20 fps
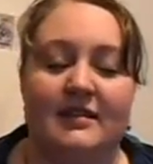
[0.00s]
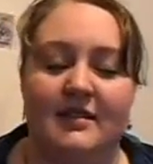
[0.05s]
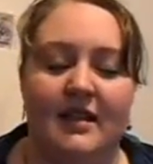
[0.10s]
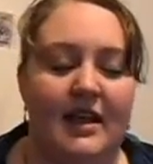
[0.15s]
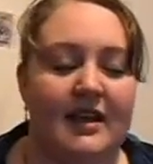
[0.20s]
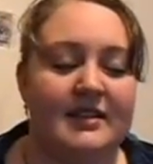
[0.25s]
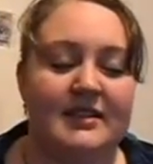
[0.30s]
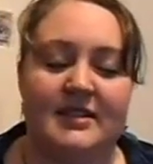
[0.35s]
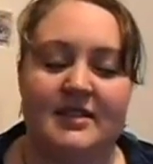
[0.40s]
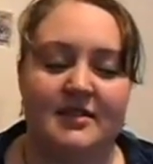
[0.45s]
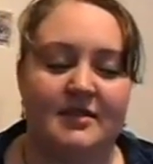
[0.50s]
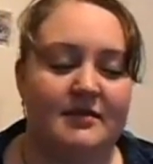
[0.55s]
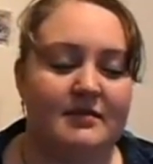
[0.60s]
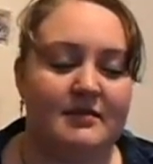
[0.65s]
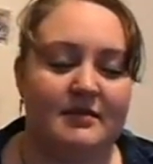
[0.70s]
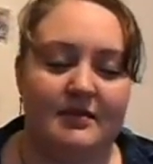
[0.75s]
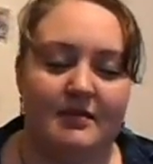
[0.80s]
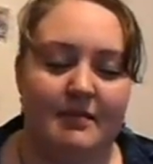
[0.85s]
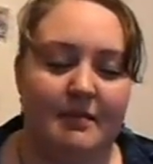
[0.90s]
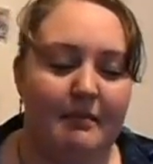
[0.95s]
It's
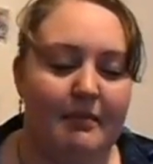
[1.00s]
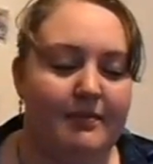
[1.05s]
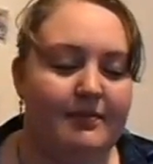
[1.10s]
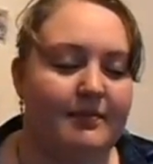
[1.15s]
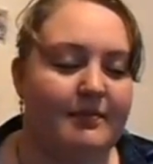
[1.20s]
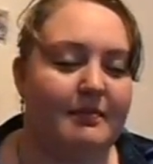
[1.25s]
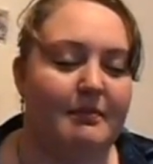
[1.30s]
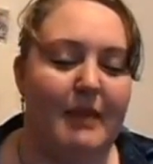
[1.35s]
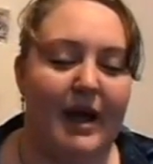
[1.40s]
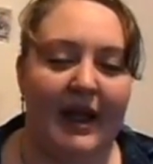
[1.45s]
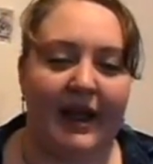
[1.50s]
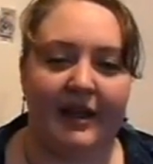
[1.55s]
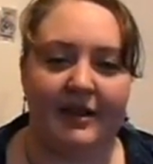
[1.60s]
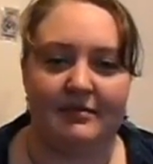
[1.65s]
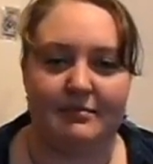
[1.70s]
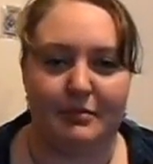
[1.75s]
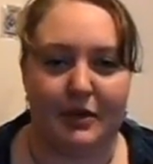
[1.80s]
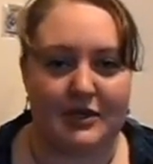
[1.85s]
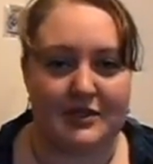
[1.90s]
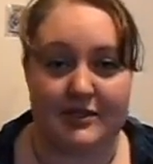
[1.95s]
my
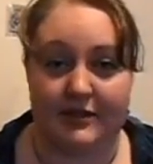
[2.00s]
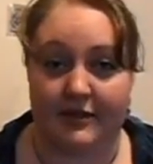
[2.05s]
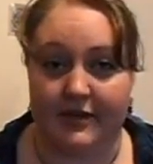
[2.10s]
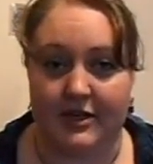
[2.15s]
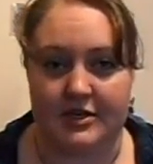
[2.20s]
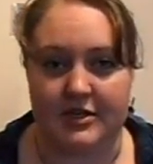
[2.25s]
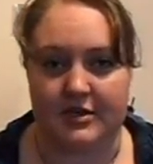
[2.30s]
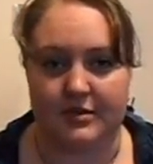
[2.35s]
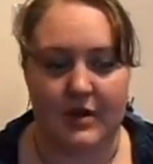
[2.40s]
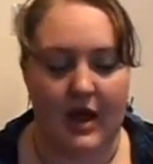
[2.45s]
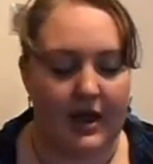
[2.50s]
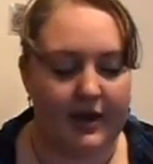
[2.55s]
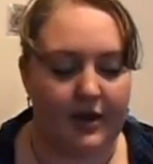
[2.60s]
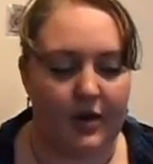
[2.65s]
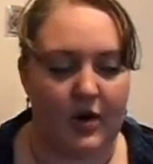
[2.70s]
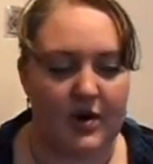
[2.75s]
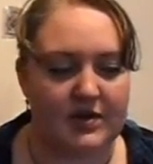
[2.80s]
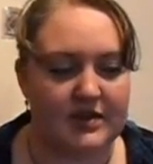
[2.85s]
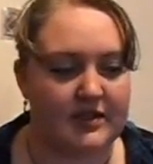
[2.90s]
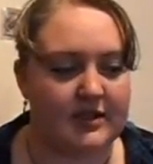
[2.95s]
personal issue, not
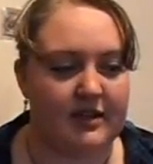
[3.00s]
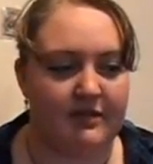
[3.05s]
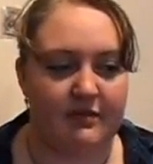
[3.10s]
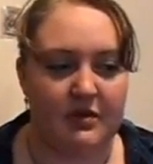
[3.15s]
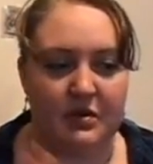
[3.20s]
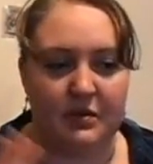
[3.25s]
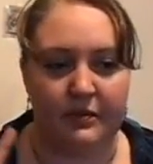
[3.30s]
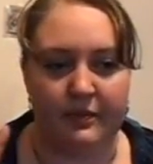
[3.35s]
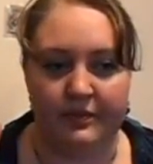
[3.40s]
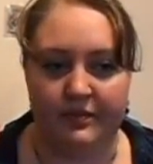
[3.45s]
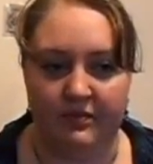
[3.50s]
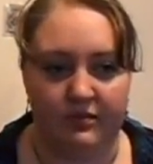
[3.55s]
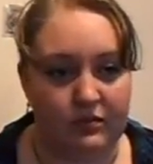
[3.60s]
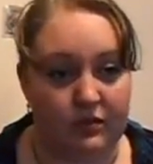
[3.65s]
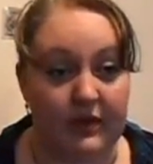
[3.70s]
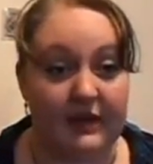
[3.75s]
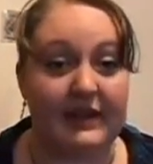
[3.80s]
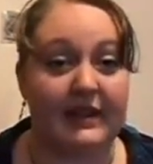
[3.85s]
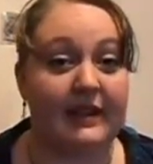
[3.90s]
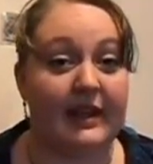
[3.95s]
yours. If you
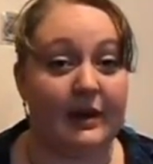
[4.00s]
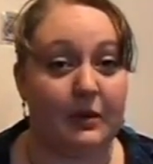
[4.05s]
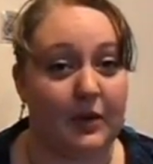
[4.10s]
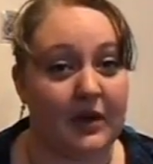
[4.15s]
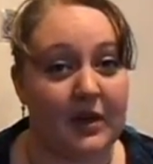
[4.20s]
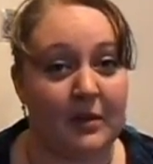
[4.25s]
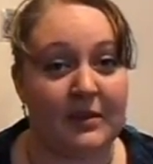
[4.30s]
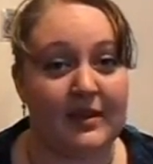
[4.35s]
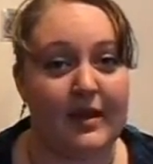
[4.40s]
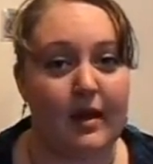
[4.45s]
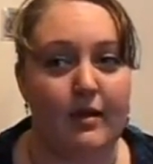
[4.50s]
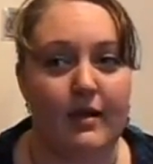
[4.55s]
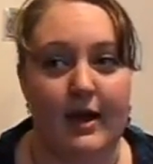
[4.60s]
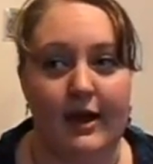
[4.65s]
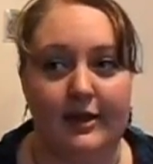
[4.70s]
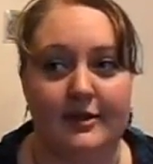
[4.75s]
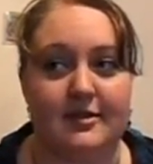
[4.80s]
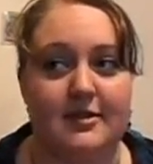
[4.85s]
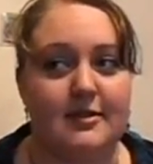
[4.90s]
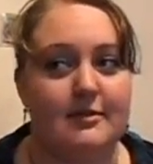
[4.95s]
really like working with
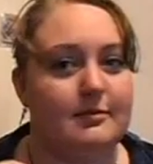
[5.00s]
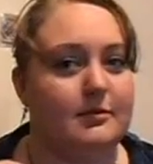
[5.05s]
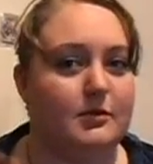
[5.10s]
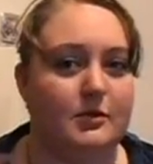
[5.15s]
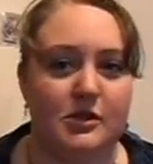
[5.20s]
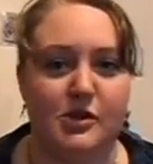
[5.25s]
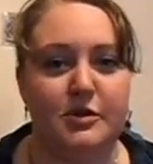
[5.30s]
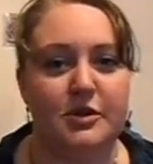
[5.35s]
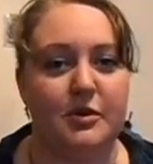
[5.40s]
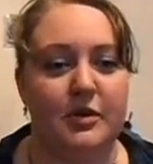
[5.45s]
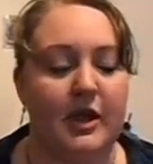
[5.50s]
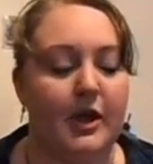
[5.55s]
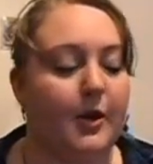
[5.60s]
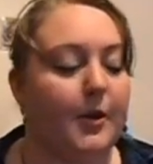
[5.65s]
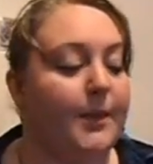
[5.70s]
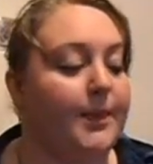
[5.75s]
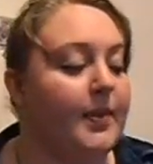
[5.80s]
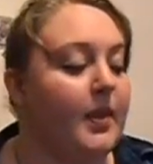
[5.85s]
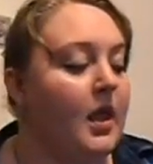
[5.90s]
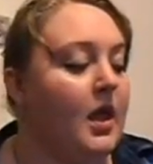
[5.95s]
outlines, you do you.
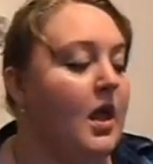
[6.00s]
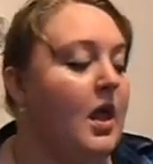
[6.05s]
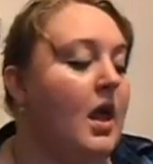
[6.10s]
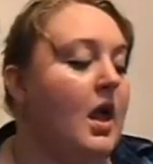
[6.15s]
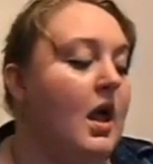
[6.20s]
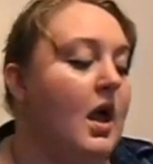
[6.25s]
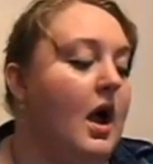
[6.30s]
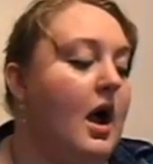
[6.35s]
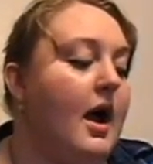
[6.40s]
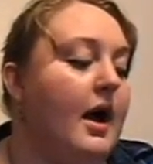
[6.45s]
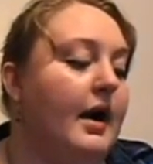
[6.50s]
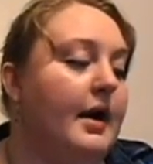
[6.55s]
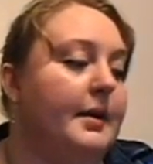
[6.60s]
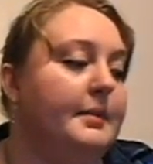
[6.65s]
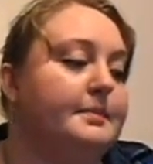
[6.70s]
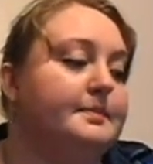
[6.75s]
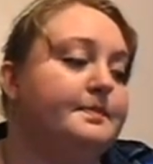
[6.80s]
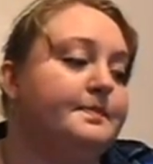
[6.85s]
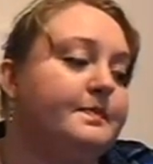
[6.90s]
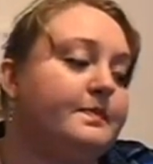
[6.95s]

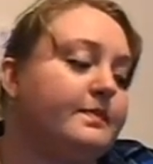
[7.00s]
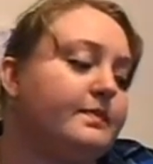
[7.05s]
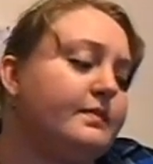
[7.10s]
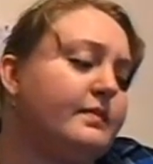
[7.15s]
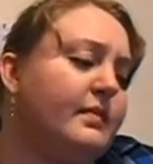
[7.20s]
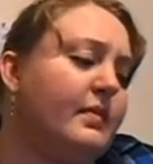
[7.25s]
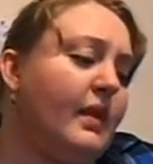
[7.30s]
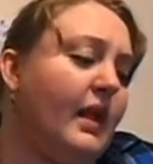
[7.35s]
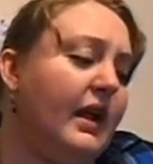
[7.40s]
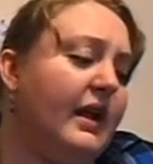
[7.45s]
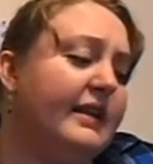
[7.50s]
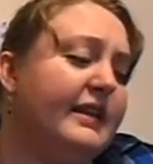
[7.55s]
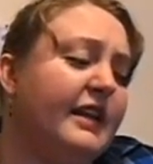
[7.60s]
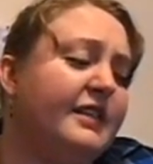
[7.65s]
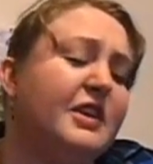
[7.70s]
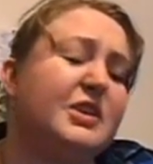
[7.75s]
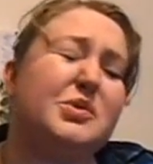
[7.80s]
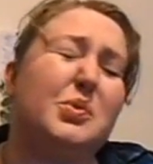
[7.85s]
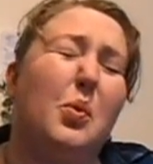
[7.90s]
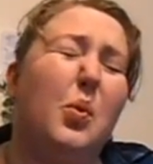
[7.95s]
And then
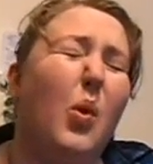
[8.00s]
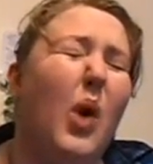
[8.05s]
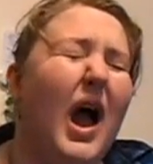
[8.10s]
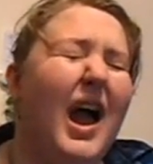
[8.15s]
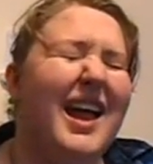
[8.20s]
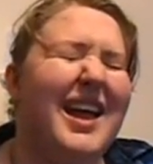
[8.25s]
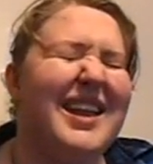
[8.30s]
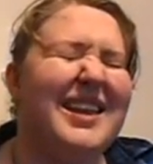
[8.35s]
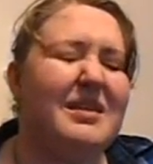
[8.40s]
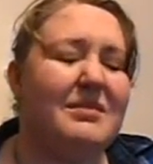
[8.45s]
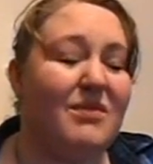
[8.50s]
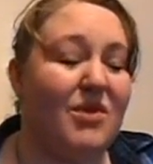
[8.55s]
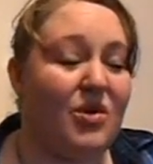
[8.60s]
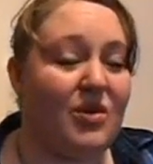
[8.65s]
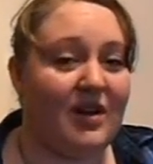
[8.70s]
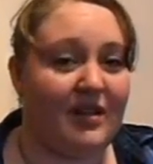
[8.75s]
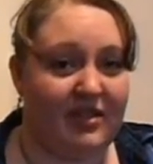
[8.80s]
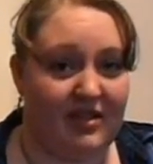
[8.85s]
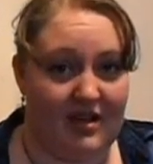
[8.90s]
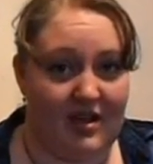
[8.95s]
there's one
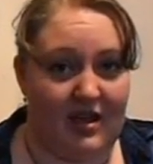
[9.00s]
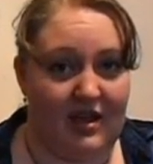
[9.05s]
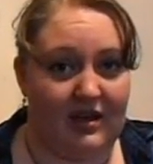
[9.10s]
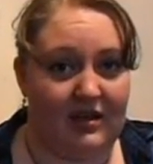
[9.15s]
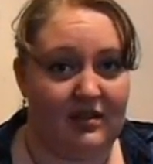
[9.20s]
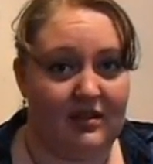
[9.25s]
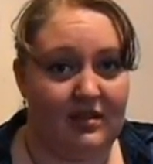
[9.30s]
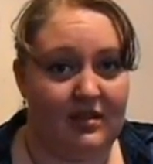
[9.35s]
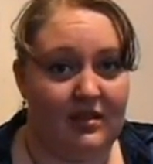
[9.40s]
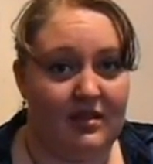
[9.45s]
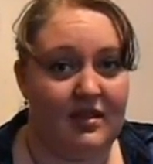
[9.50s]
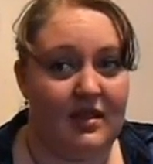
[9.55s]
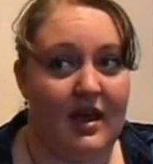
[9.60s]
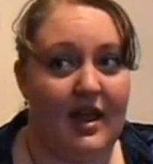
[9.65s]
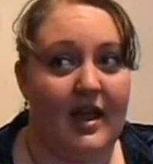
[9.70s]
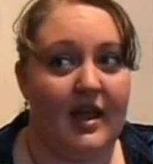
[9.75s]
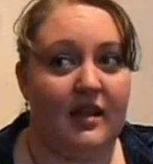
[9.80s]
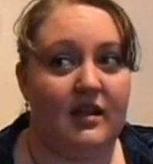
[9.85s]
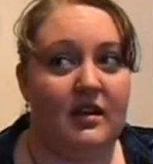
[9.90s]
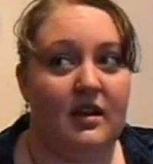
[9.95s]
more thing
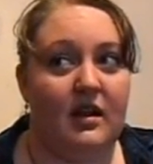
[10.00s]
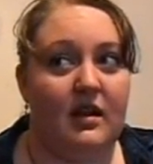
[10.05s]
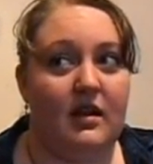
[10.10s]
that